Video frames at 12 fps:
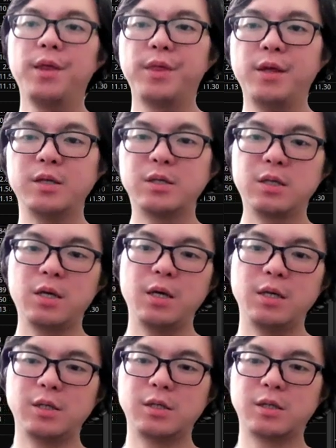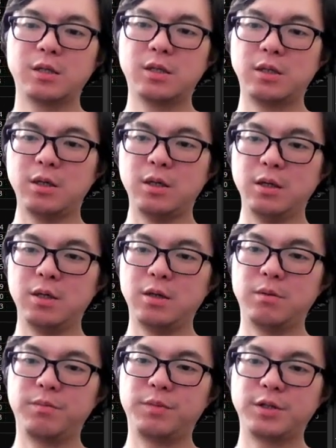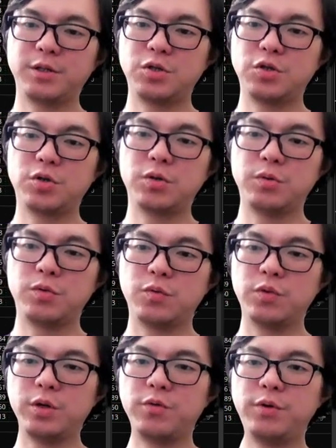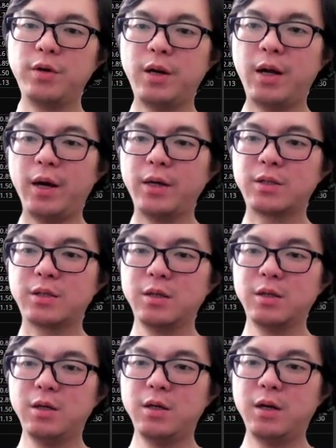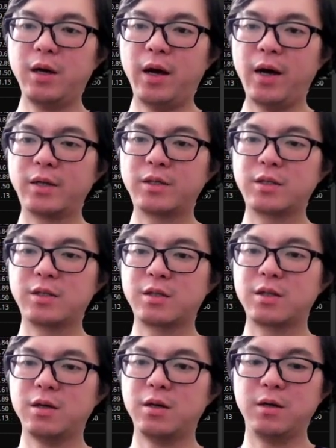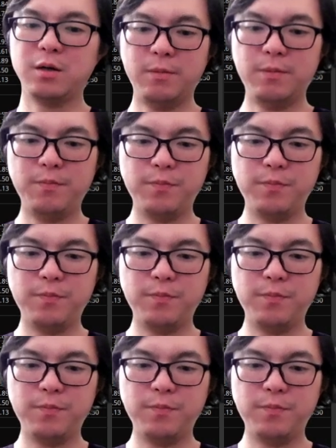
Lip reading: This is the position we realize as the